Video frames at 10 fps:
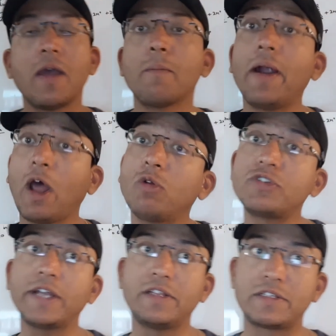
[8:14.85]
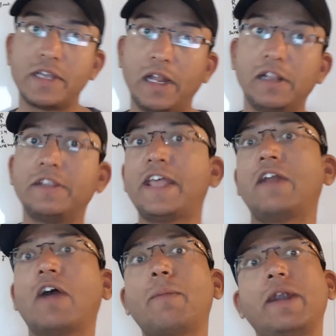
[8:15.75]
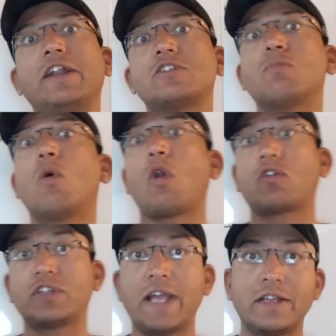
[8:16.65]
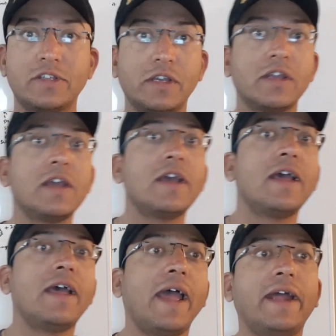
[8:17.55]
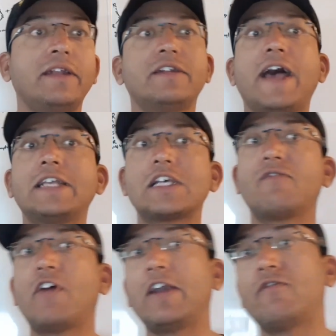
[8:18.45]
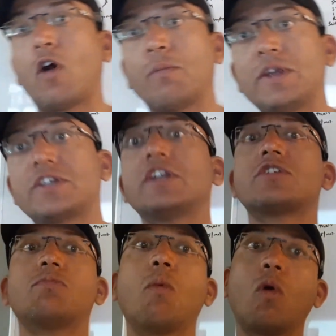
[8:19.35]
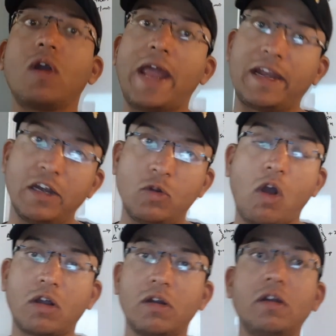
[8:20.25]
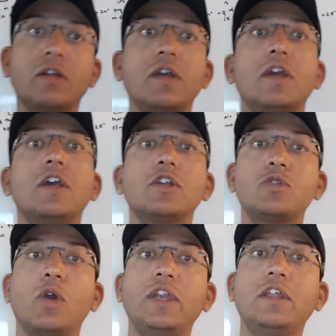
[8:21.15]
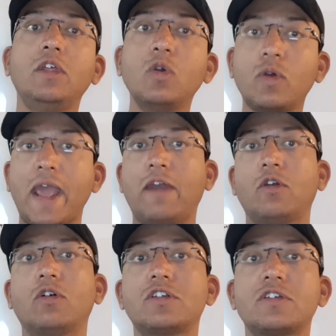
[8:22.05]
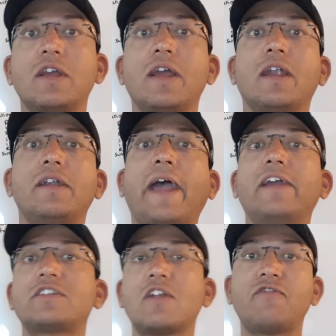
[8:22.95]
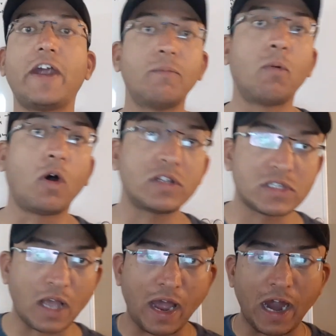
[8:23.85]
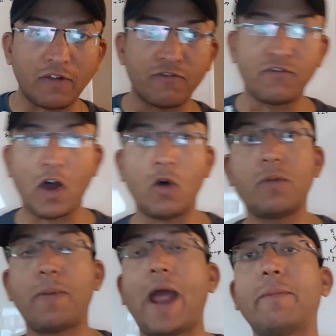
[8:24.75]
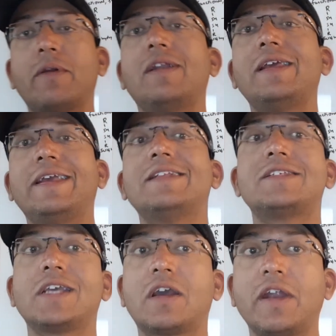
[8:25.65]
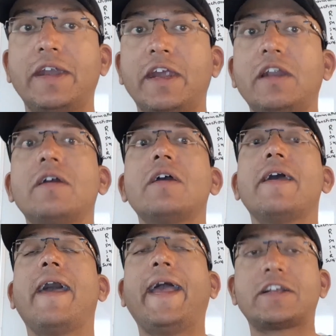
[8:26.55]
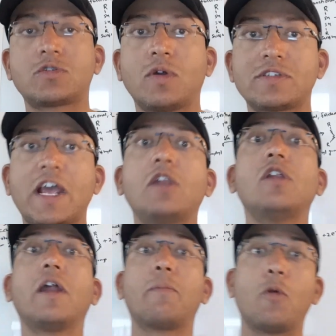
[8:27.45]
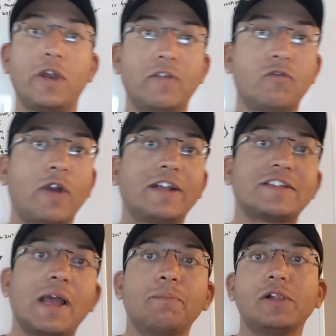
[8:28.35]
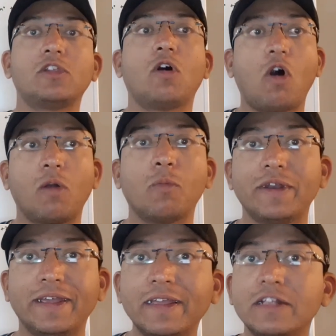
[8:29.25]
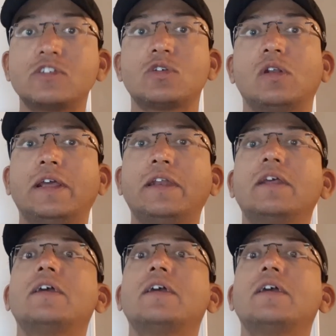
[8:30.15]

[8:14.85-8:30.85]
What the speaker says: But outside the cell, the environment is more oxidizing, and the disulfide formation is more likely to occur. So in eukaryotes, disulfide bonds are found primarily in secreted extracellular protein. For example, the hormone insulin.